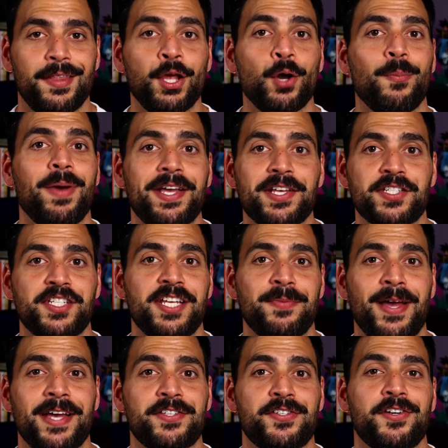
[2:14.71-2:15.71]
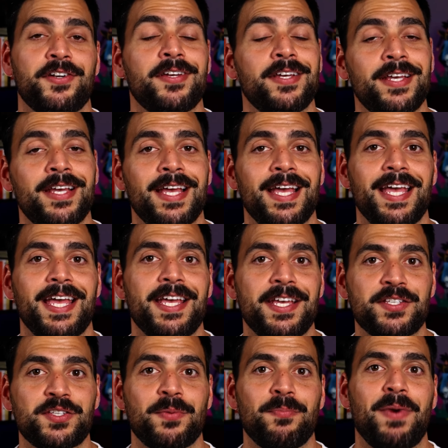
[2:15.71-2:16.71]
The Omega Seamaster
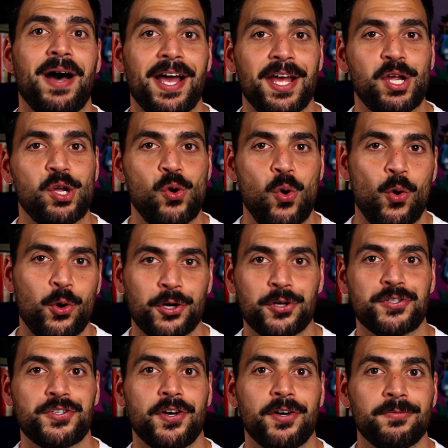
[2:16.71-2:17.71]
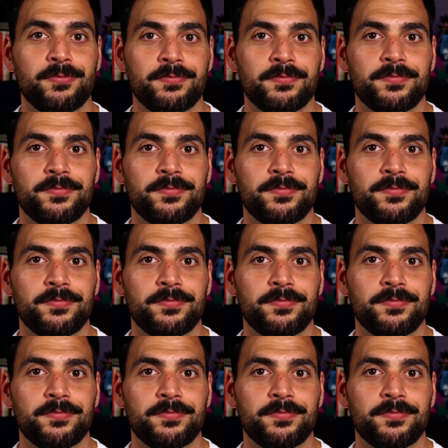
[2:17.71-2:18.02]
is my cornerstone.